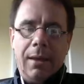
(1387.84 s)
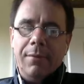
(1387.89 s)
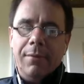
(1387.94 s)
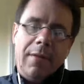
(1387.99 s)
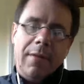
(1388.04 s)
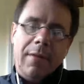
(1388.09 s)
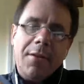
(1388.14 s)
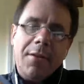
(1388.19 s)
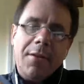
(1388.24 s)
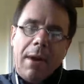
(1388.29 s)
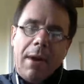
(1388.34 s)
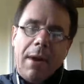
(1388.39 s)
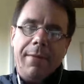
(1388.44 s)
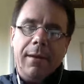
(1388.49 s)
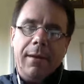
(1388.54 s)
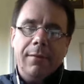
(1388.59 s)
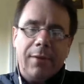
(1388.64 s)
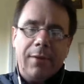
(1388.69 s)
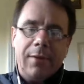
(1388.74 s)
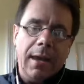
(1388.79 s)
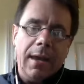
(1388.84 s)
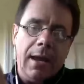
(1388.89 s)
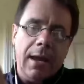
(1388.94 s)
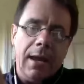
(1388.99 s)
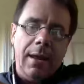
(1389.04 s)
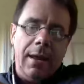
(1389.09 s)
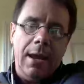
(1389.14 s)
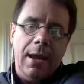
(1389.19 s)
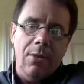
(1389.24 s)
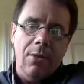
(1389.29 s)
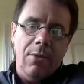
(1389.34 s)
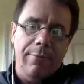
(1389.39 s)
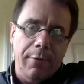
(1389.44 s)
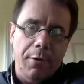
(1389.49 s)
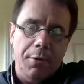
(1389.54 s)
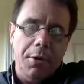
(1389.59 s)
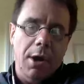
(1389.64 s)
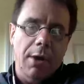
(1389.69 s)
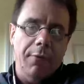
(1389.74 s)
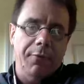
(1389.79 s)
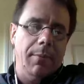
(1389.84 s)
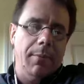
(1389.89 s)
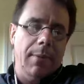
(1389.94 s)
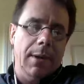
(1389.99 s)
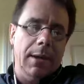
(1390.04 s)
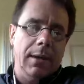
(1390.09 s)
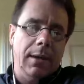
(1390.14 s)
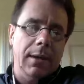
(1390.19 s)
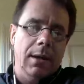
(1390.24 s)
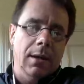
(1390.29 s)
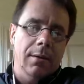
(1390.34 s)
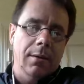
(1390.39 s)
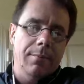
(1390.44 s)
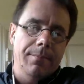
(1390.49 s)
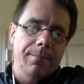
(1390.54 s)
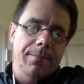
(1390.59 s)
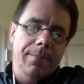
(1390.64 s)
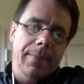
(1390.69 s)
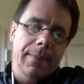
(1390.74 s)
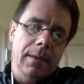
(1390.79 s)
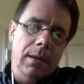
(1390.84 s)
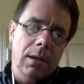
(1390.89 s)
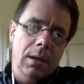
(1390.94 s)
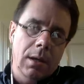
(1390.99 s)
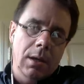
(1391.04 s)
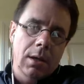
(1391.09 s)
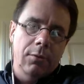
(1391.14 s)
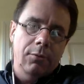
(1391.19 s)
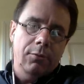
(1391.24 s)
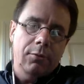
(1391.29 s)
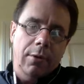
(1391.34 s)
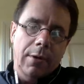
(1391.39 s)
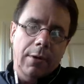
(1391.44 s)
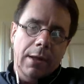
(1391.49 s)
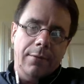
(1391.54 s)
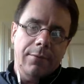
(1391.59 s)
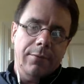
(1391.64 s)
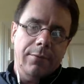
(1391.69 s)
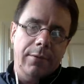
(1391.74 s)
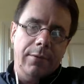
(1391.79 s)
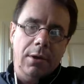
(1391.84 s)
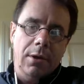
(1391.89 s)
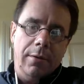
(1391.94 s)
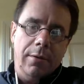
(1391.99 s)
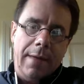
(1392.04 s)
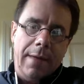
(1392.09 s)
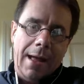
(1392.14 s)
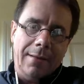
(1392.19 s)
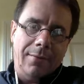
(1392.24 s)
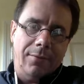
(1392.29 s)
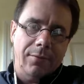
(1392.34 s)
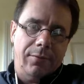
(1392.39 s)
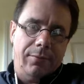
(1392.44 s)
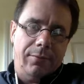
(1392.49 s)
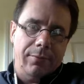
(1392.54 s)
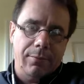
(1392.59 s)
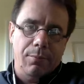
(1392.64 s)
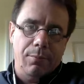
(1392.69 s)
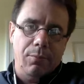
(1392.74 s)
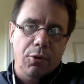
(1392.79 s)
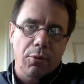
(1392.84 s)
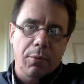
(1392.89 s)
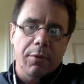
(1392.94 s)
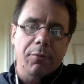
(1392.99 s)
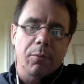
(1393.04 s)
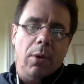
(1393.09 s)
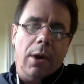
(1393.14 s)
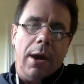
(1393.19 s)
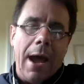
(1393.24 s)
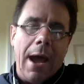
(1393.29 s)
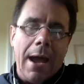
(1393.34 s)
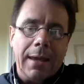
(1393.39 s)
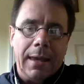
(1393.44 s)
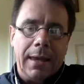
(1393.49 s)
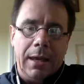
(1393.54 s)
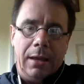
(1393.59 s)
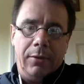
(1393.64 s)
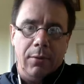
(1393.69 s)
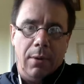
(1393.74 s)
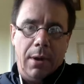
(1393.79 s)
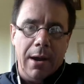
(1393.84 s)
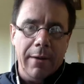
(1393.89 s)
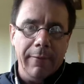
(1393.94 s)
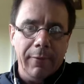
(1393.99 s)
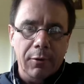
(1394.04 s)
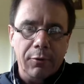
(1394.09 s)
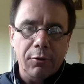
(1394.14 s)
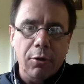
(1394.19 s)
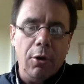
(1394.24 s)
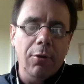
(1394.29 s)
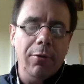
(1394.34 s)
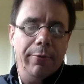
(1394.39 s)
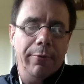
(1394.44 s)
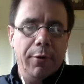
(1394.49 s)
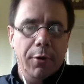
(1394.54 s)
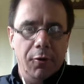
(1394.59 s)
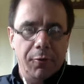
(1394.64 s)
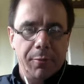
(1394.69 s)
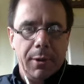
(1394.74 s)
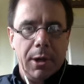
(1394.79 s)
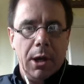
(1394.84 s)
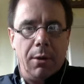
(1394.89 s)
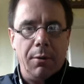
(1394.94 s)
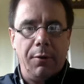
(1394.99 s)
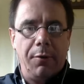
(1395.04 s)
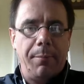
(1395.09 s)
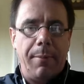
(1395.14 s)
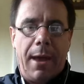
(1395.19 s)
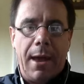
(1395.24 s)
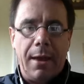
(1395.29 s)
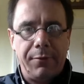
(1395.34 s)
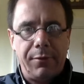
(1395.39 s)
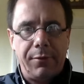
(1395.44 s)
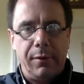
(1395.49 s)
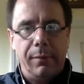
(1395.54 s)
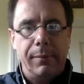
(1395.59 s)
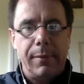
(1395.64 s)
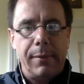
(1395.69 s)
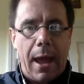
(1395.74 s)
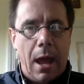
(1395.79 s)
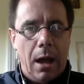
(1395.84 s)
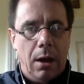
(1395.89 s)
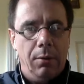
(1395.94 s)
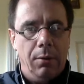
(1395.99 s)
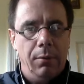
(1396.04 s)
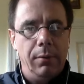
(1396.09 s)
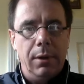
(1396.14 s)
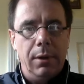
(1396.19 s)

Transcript: see, that's my thing, is I can't hand the phone off to my kid. So that's that's the reason why I can't do it. I never sold the phones, but I always pass them down.